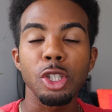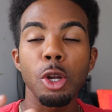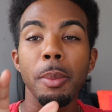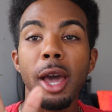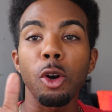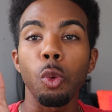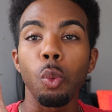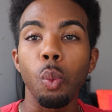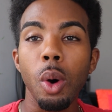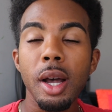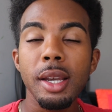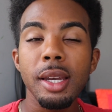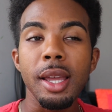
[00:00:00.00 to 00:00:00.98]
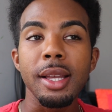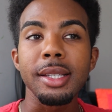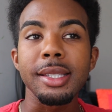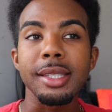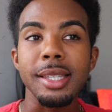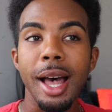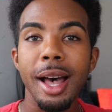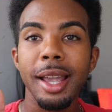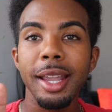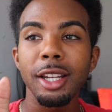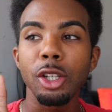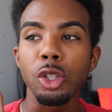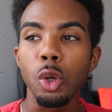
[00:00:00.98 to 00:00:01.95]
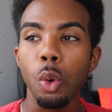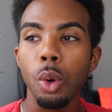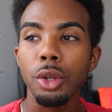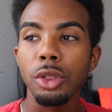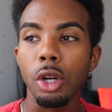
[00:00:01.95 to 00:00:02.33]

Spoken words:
no matter what sign your